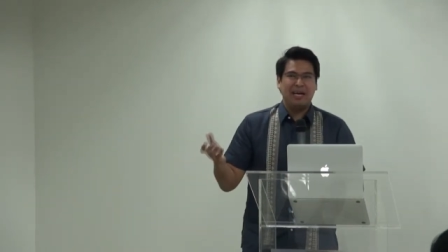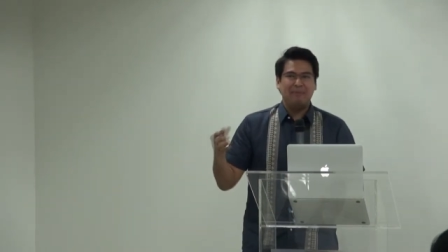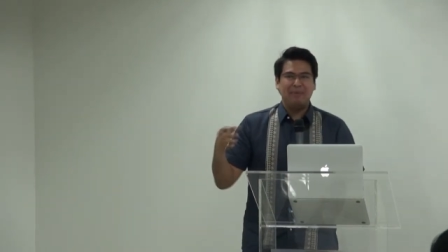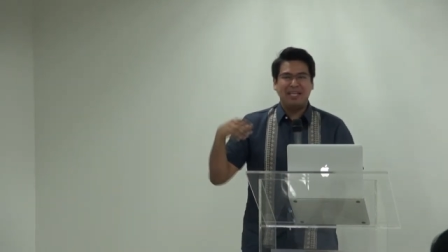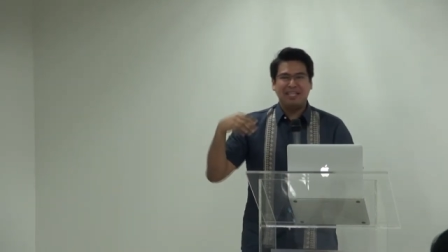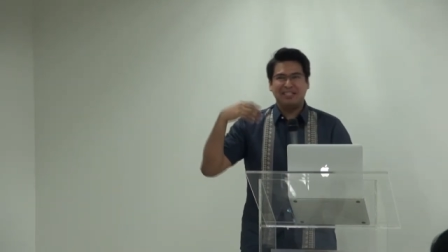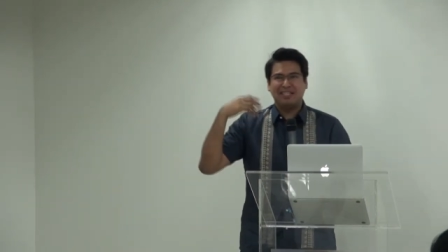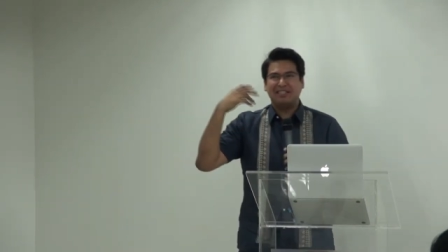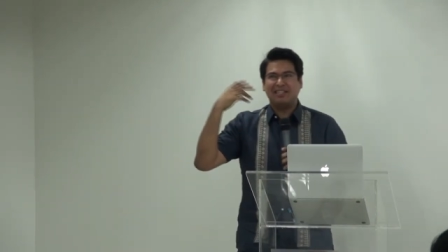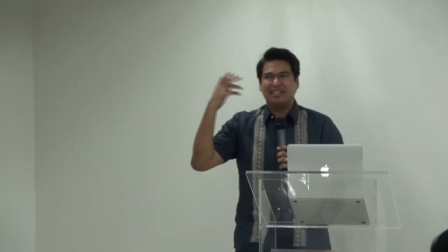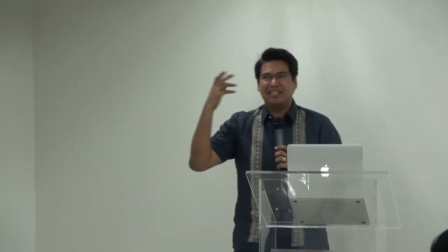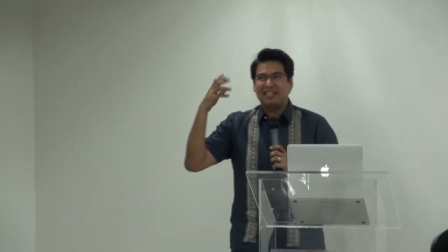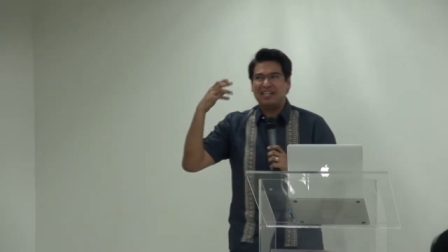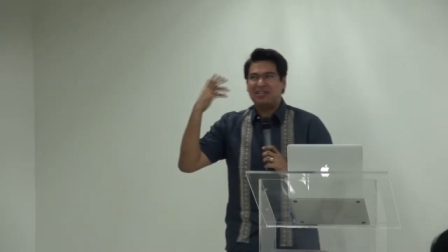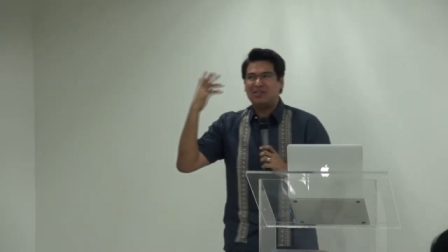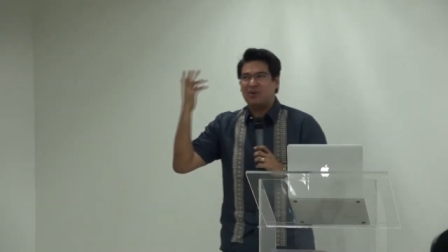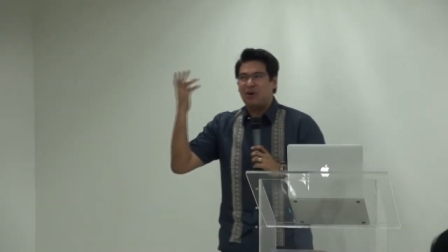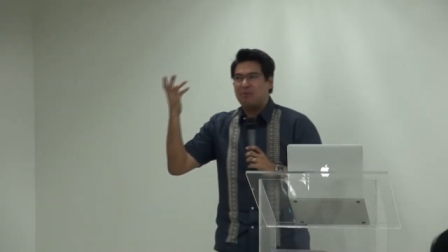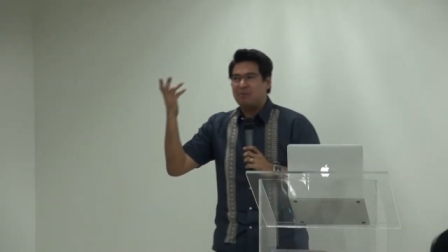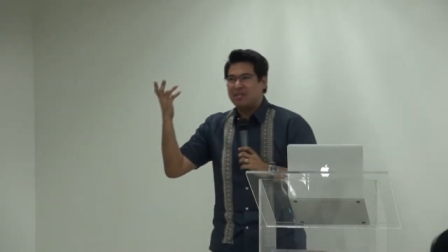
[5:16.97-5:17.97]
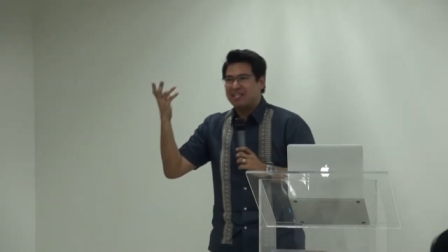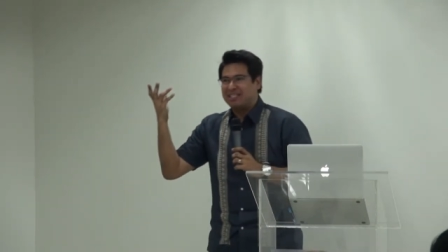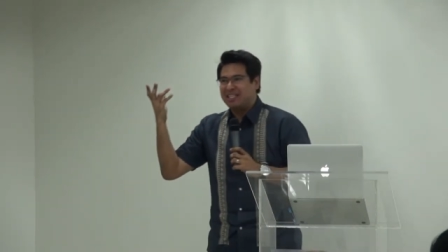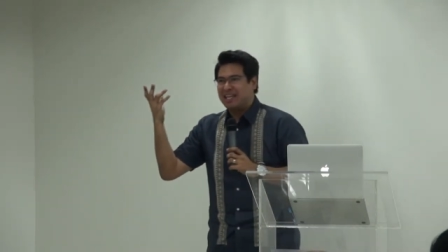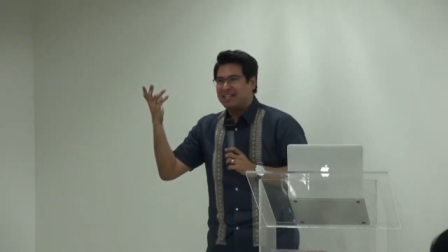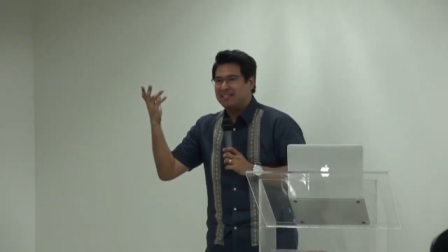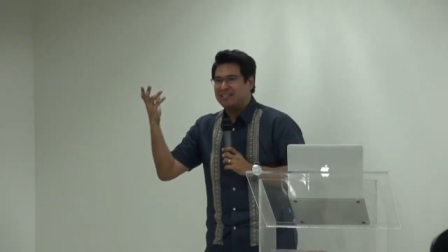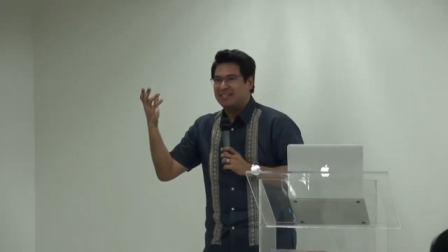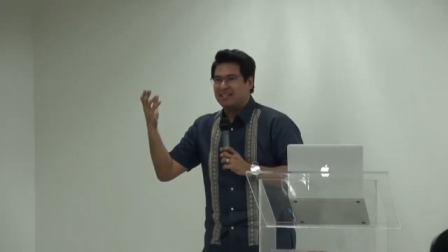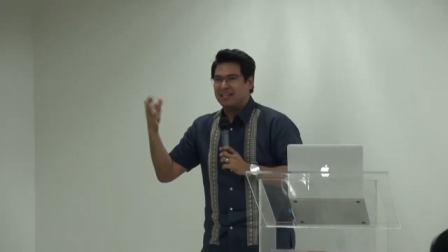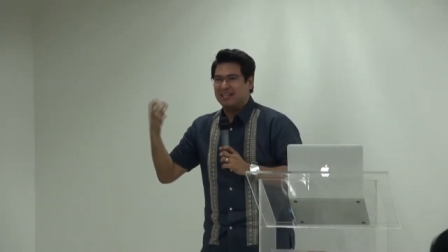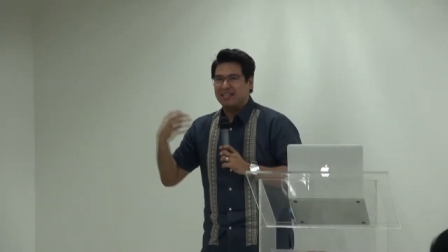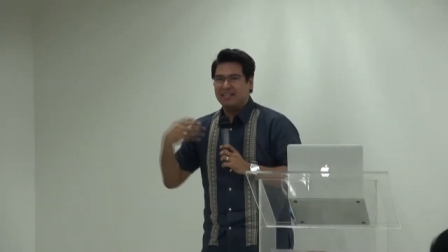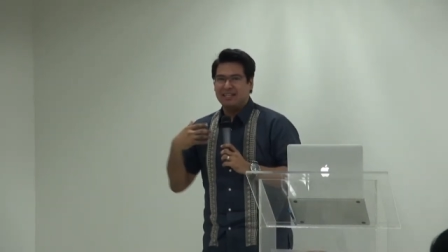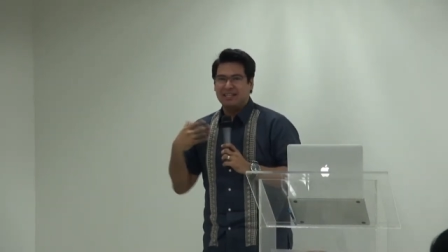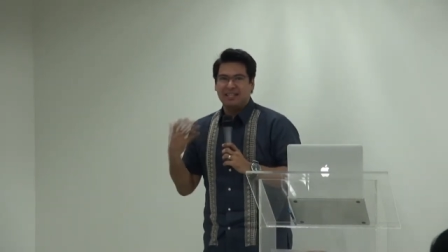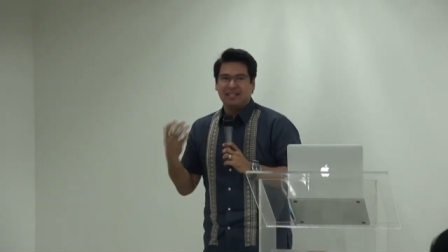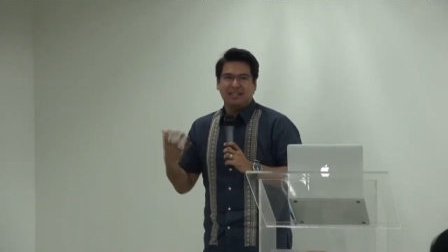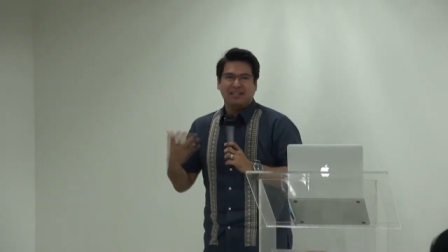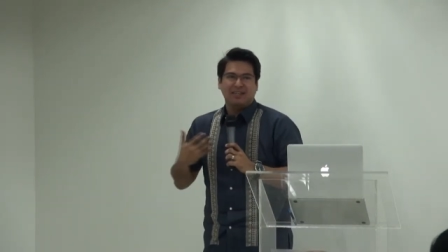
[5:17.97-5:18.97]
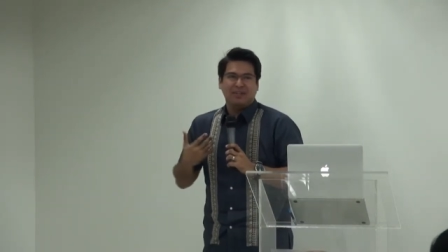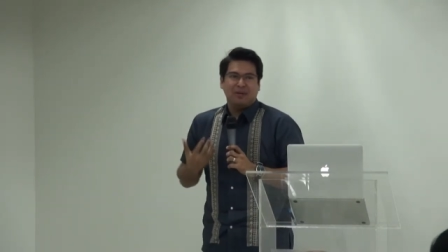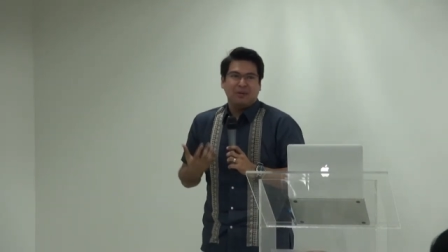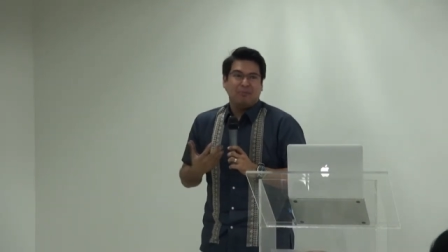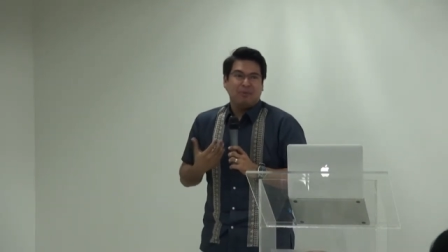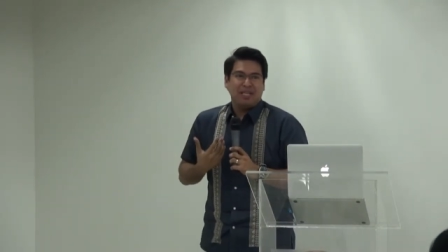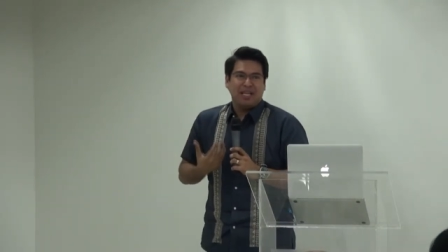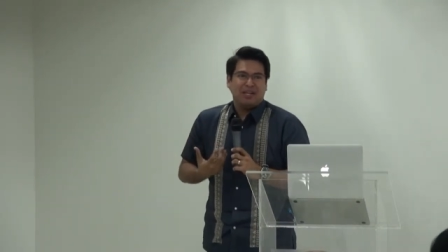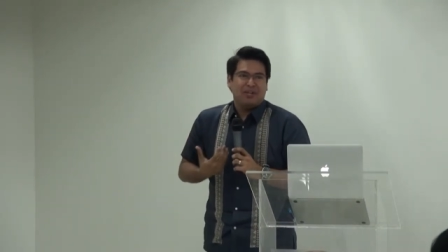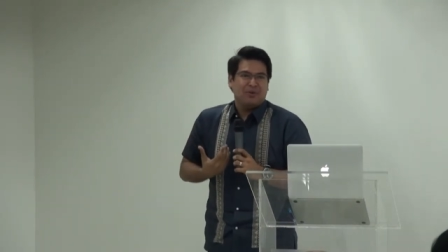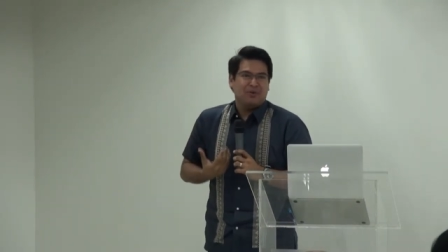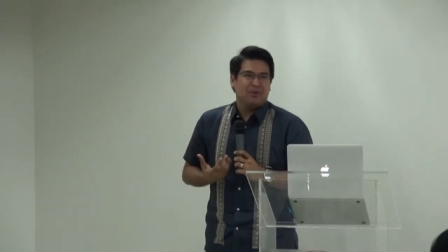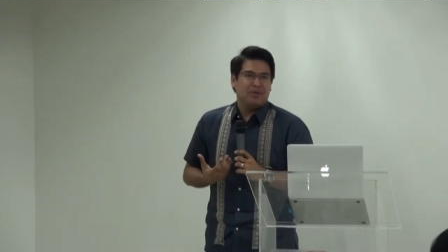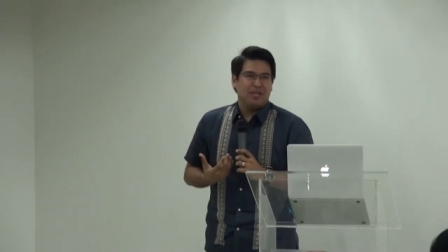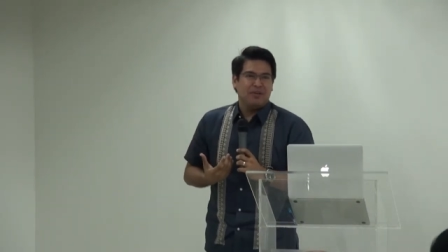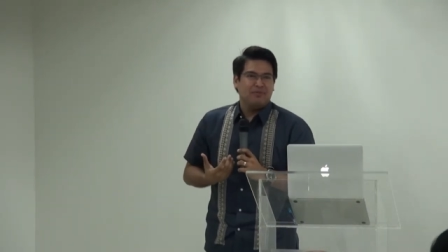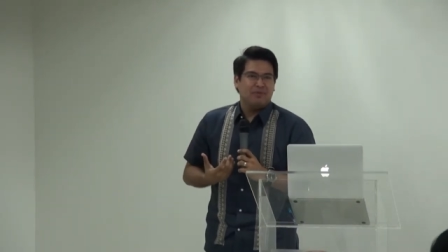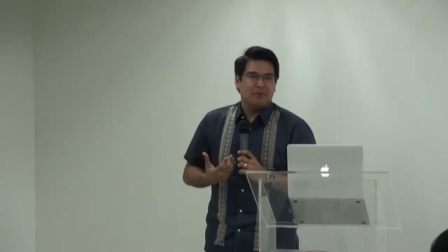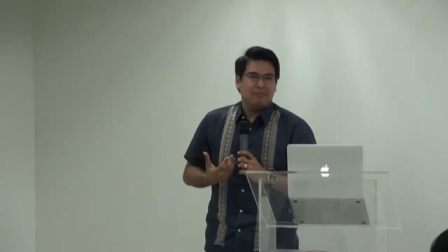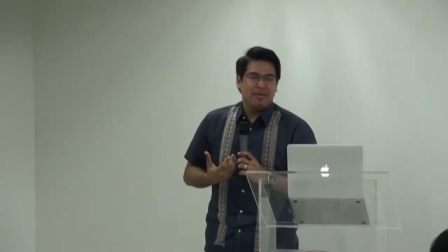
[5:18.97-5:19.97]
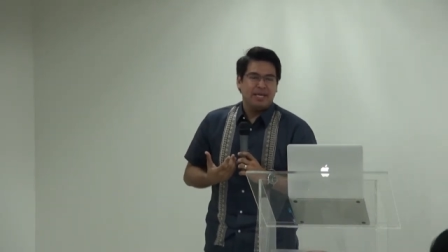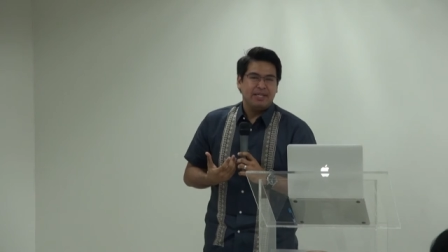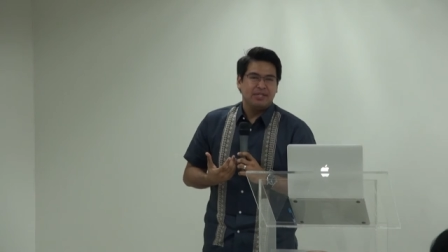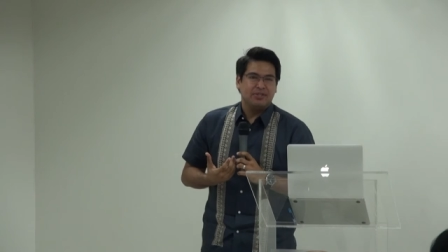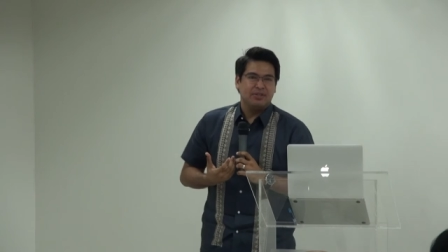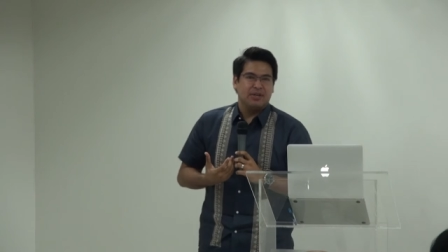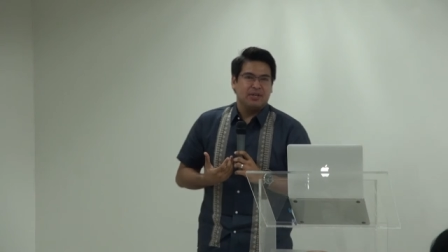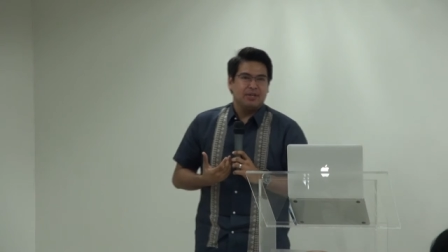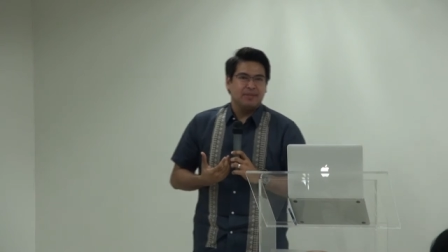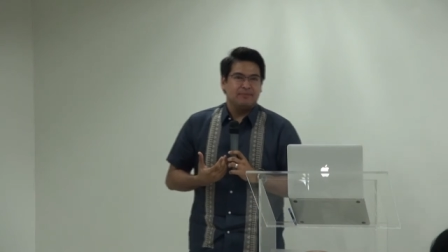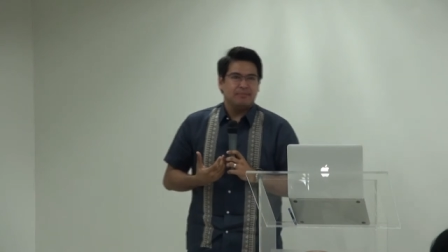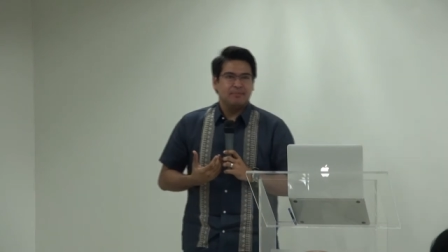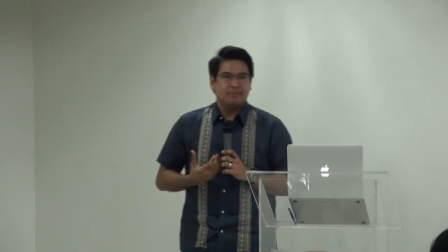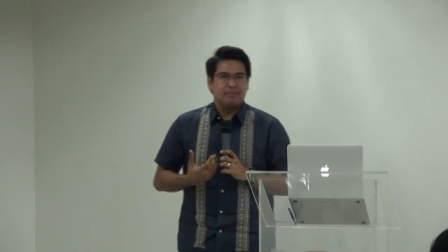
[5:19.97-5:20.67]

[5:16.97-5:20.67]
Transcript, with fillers: I mean, it's, isn't it common sense? Uh, you protect your own information.